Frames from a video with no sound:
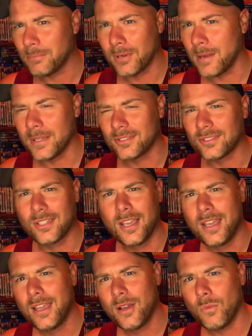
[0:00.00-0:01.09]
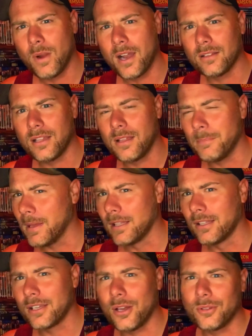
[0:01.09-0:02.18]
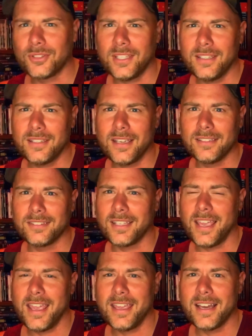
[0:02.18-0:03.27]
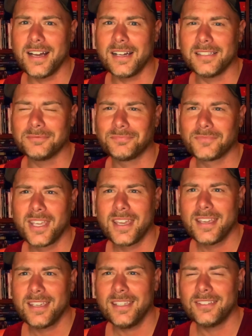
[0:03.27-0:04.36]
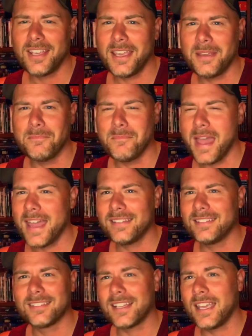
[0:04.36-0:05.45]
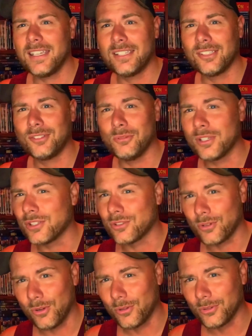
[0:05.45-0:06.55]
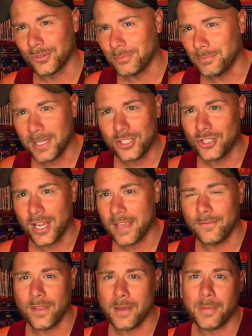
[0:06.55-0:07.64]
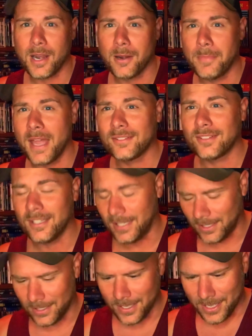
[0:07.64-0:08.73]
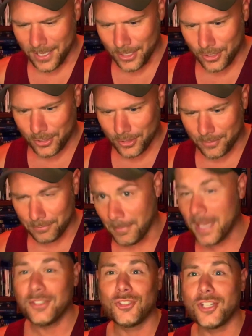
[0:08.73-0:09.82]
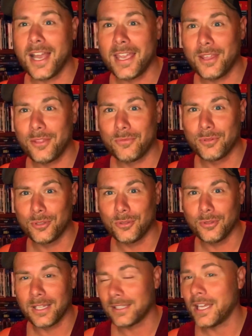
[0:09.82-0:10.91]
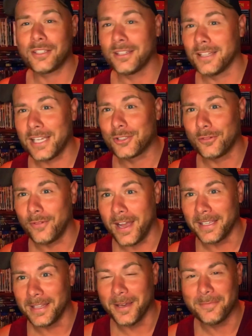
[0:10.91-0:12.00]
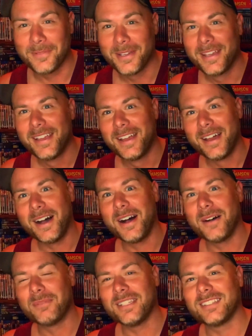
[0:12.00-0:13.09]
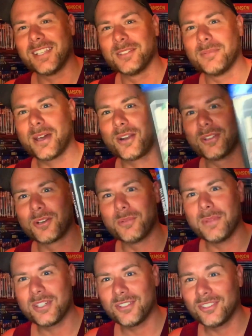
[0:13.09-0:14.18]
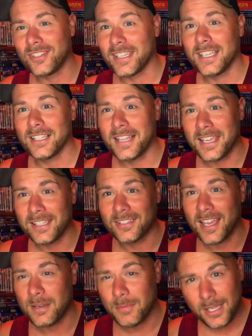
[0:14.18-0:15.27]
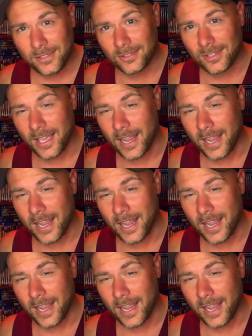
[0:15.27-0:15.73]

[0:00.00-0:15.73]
premise where Bela Lugosi is a... Uh, he's a mad scientist who controls big giant vampire bats that he makes giant through uh, electrifying them. Uh, but he sends him out on little missions to kill his enemies that